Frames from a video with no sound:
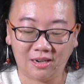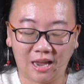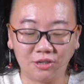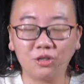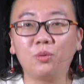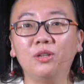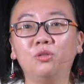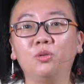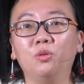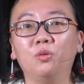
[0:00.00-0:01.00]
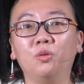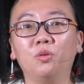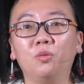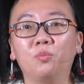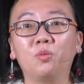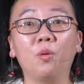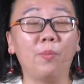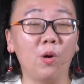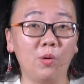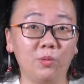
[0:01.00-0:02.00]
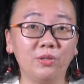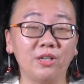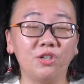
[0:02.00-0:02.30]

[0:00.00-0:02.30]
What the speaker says: I just want to propose